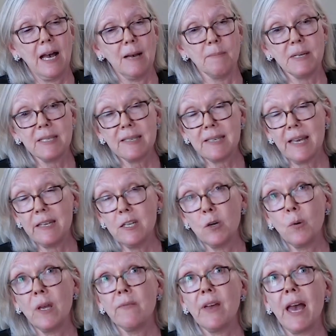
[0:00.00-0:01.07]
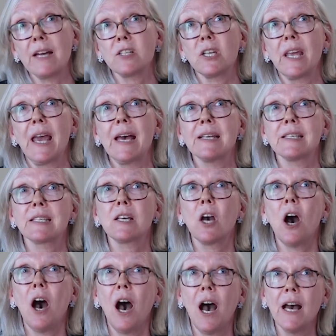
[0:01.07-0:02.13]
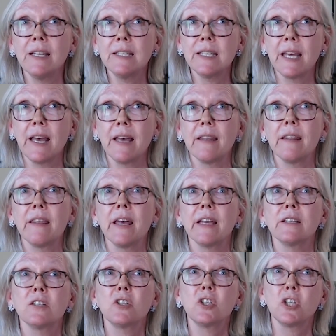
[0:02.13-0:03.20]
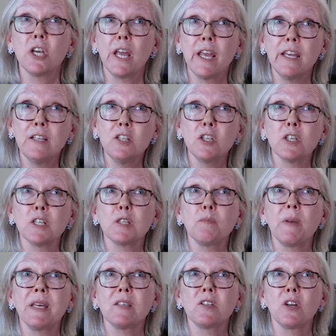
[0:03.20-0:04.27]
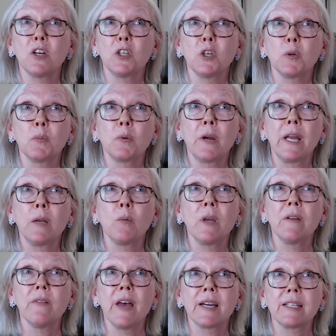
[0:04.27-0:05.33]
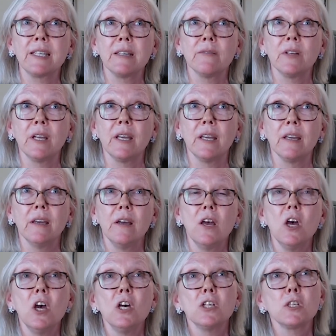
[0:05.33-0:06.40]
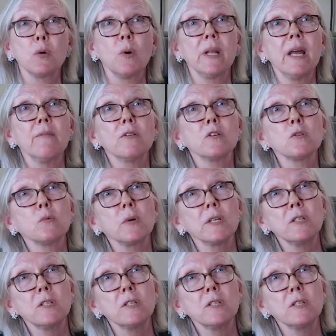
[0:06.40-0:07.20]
um, a Sendo wave actually has content that changes based on your brainwave activity. So, whatever's